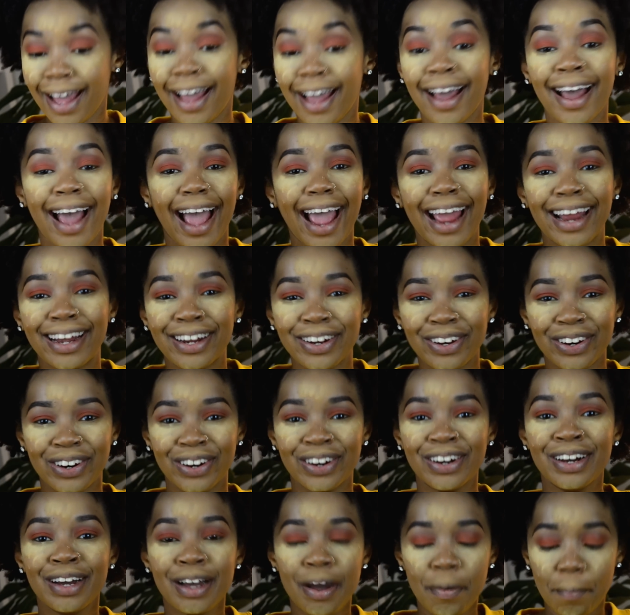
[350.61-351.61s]
I
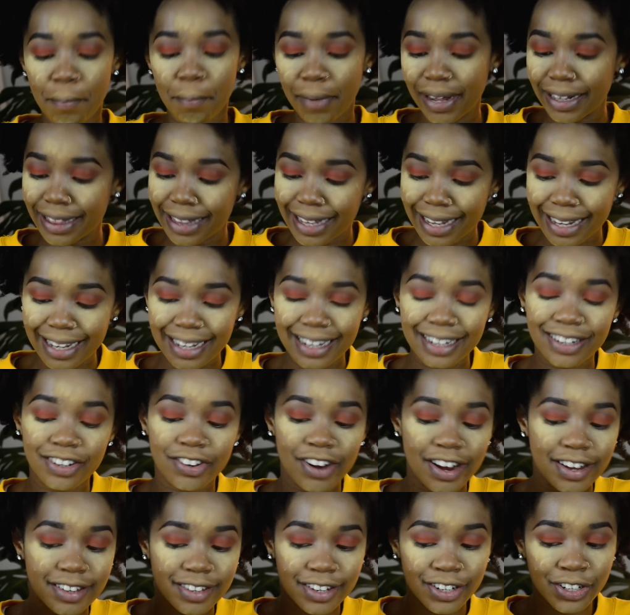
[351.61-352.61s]
know, but the
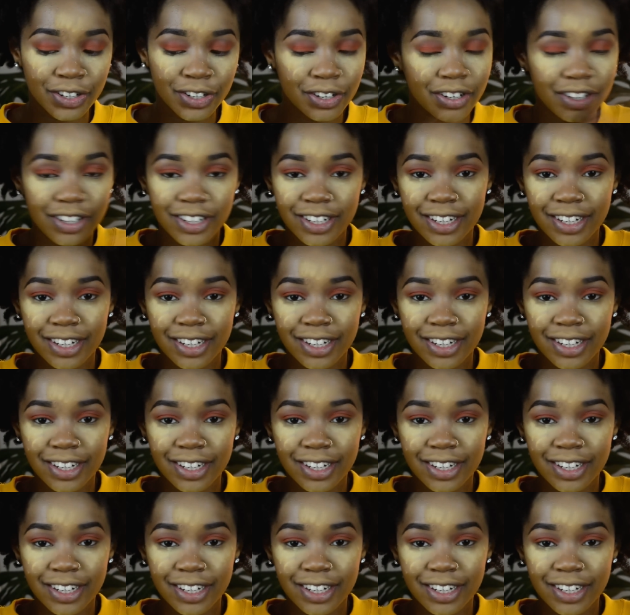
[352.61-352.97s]
transition